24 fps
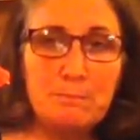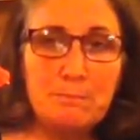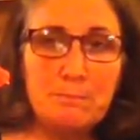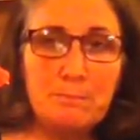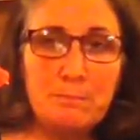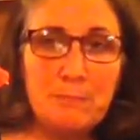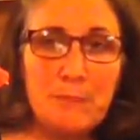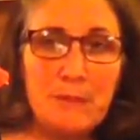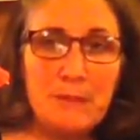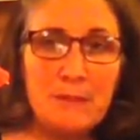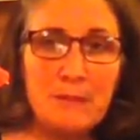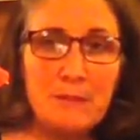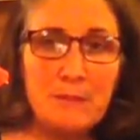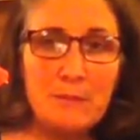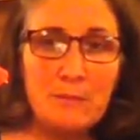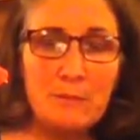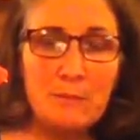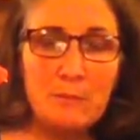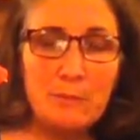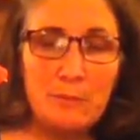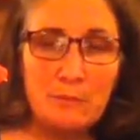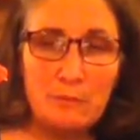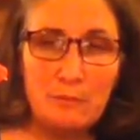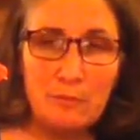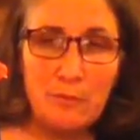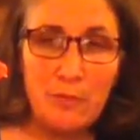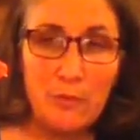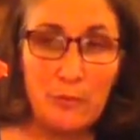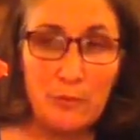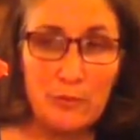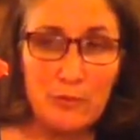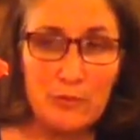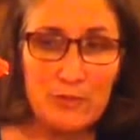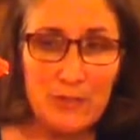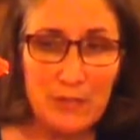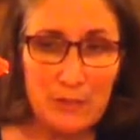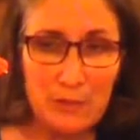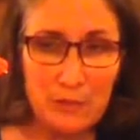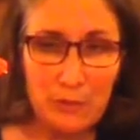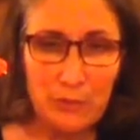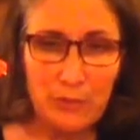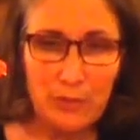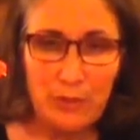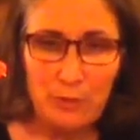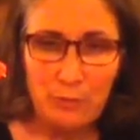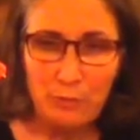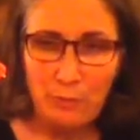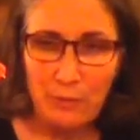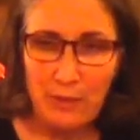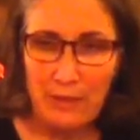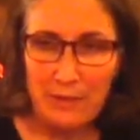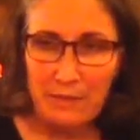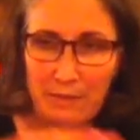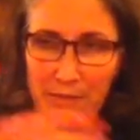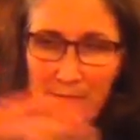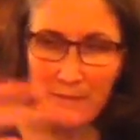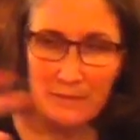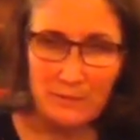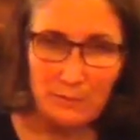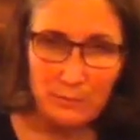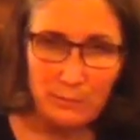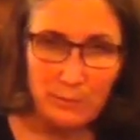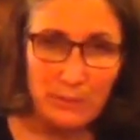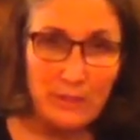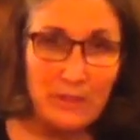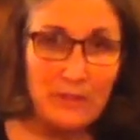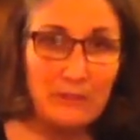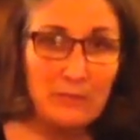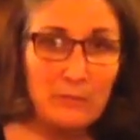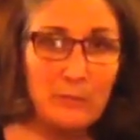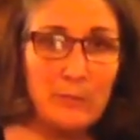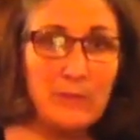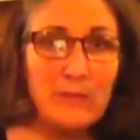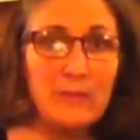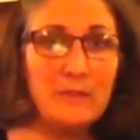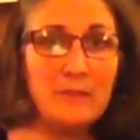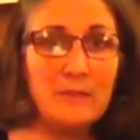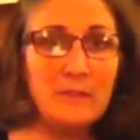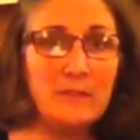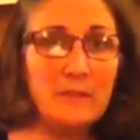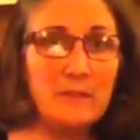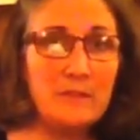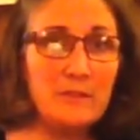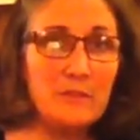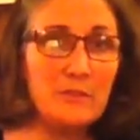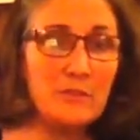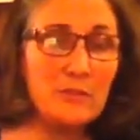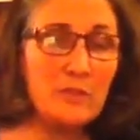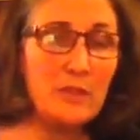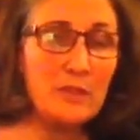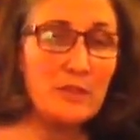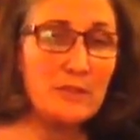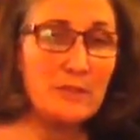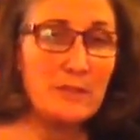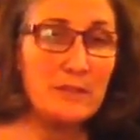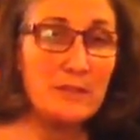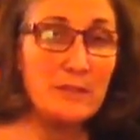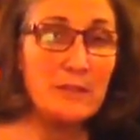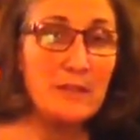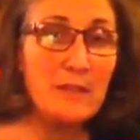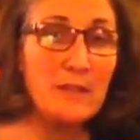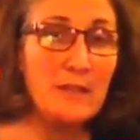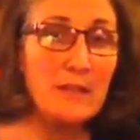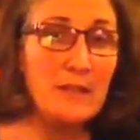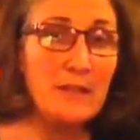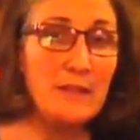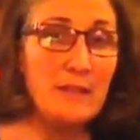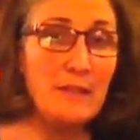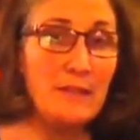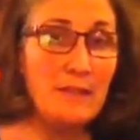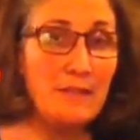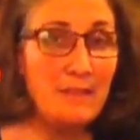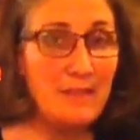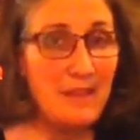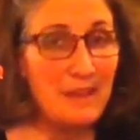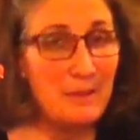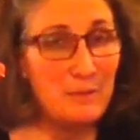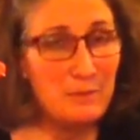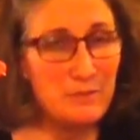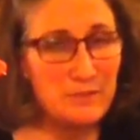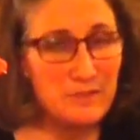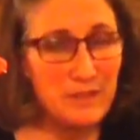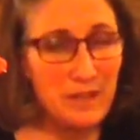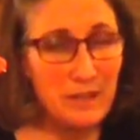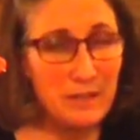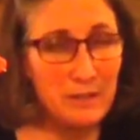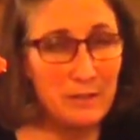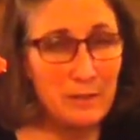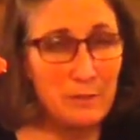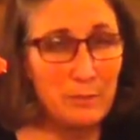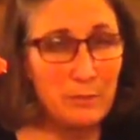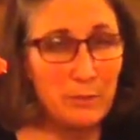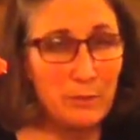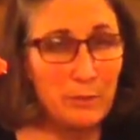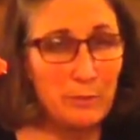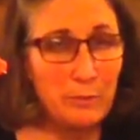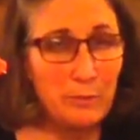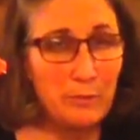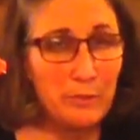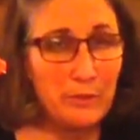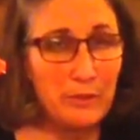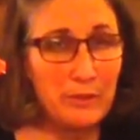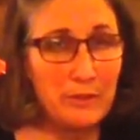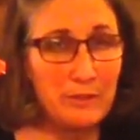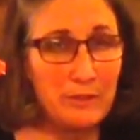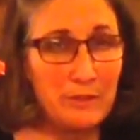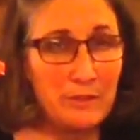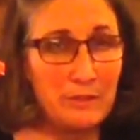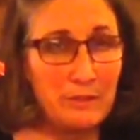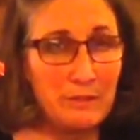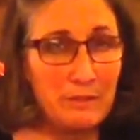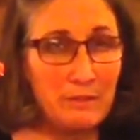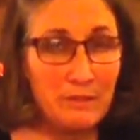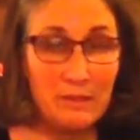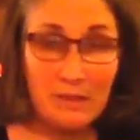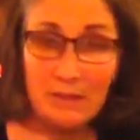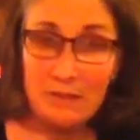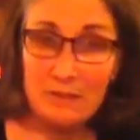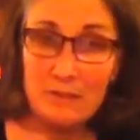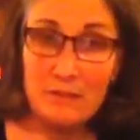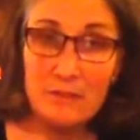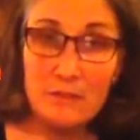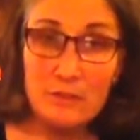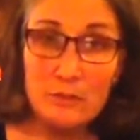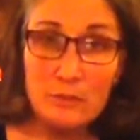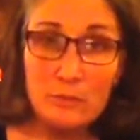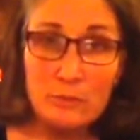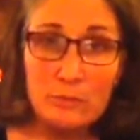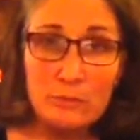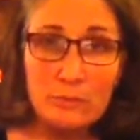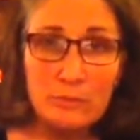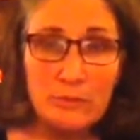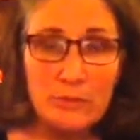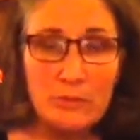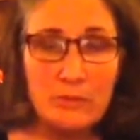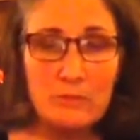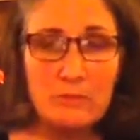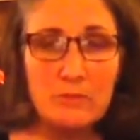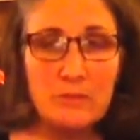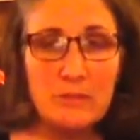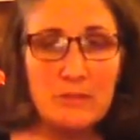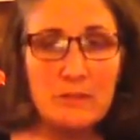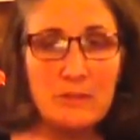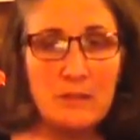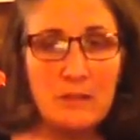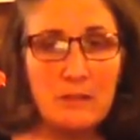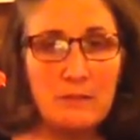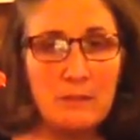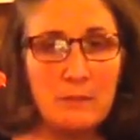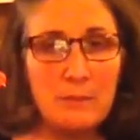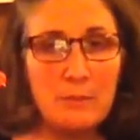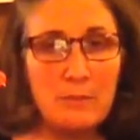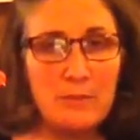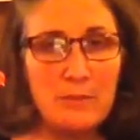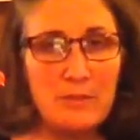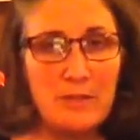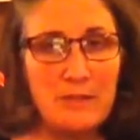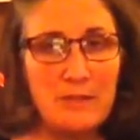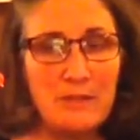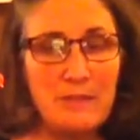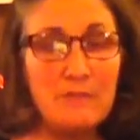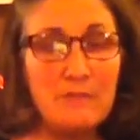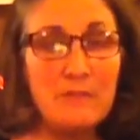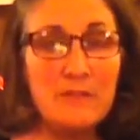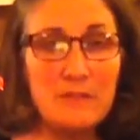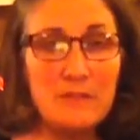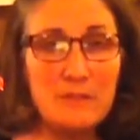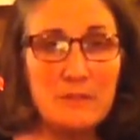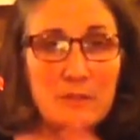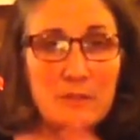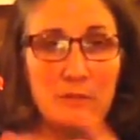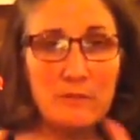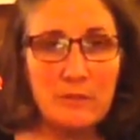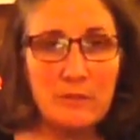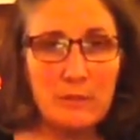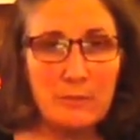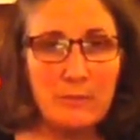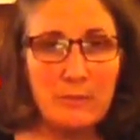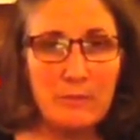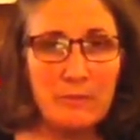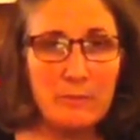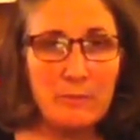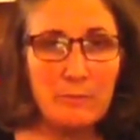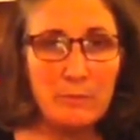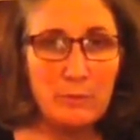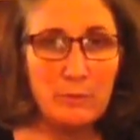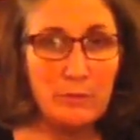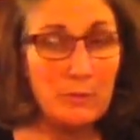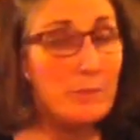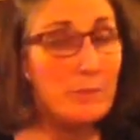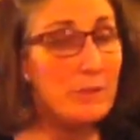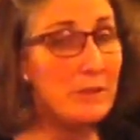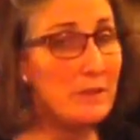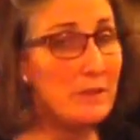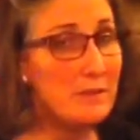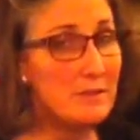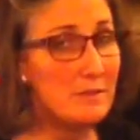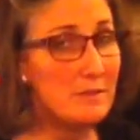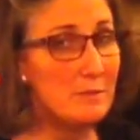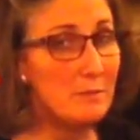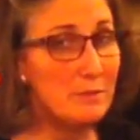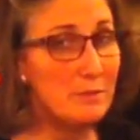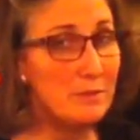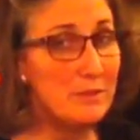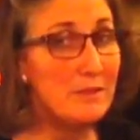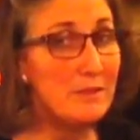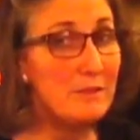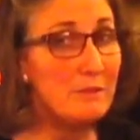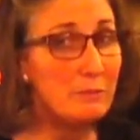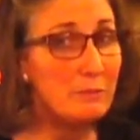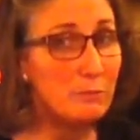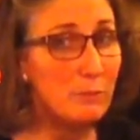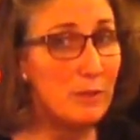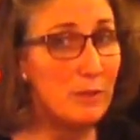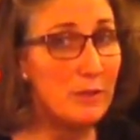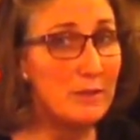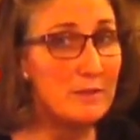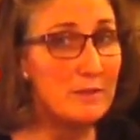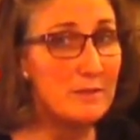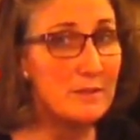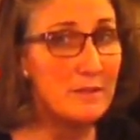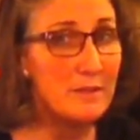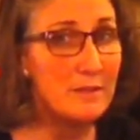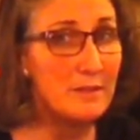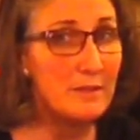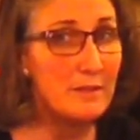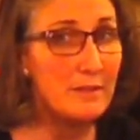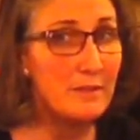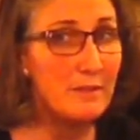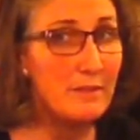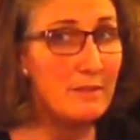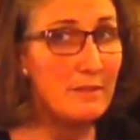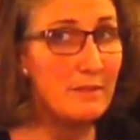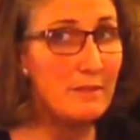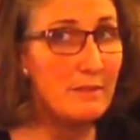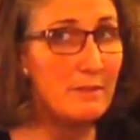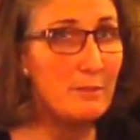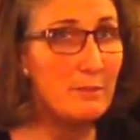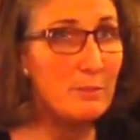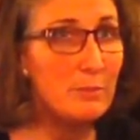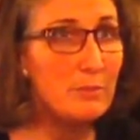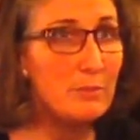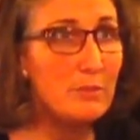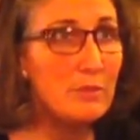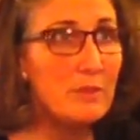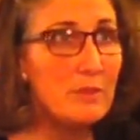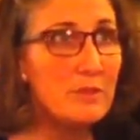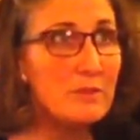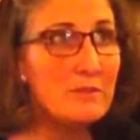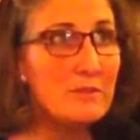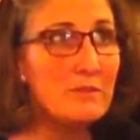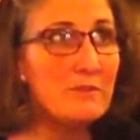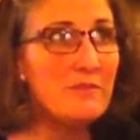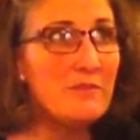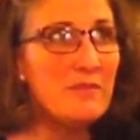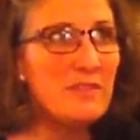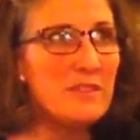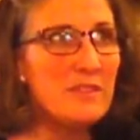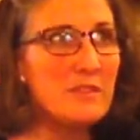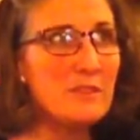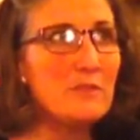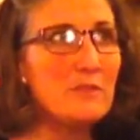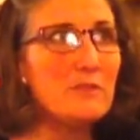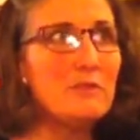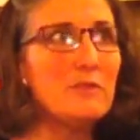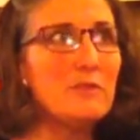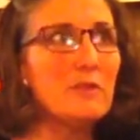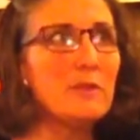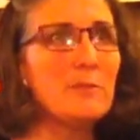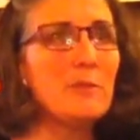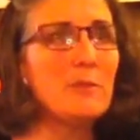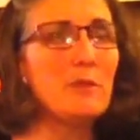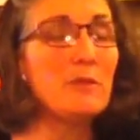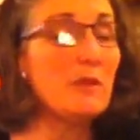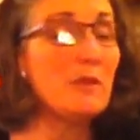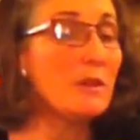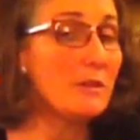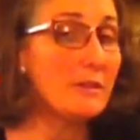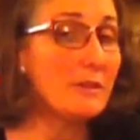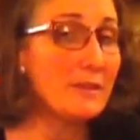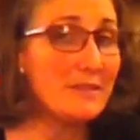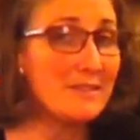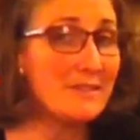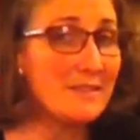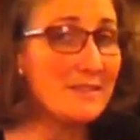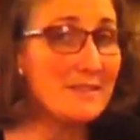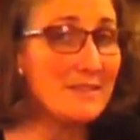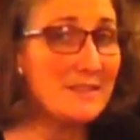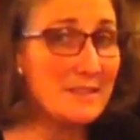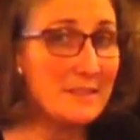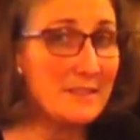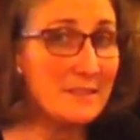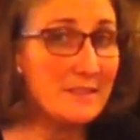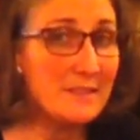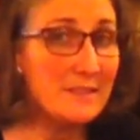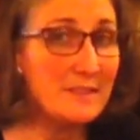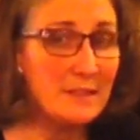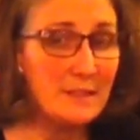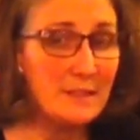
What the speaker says: In the 3rd century, when this would have been constructed, that was not an appropriate thing to do. You did not represent the physical form of the Buddha, because the belief was that the Buddha's physical form no longer existed,